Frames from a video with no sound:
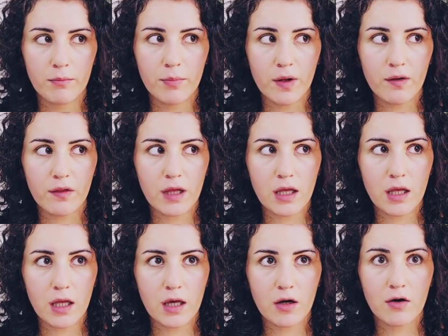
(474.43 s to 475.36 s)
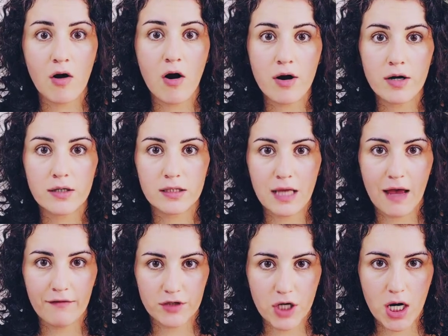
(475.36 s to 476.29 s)
But the cards
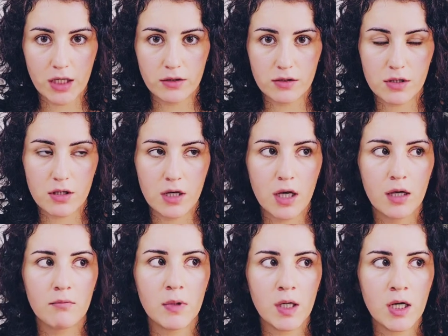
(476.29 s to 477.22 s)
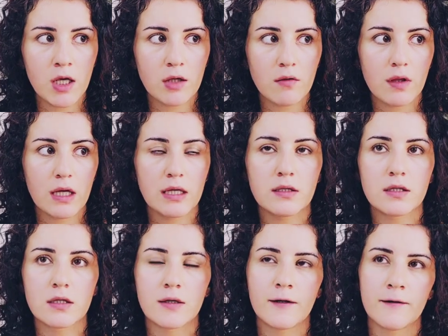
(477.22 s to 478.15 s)
have changed, meaning that